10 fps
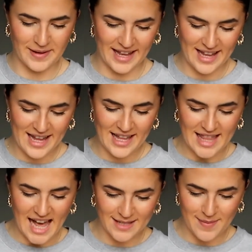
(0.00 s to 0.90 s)
But
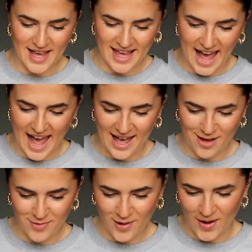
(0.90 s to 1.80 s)
that's me and Kate
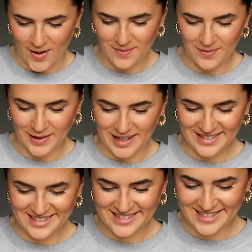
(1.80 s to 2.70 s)
at prom. We
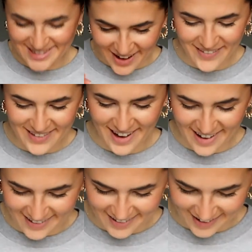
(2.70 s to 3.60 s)
look so
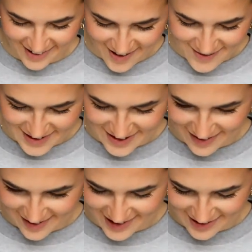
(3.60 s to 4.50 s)
young, I can't
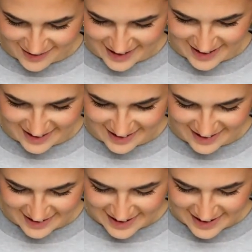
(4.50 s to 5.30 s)
believe how young we look.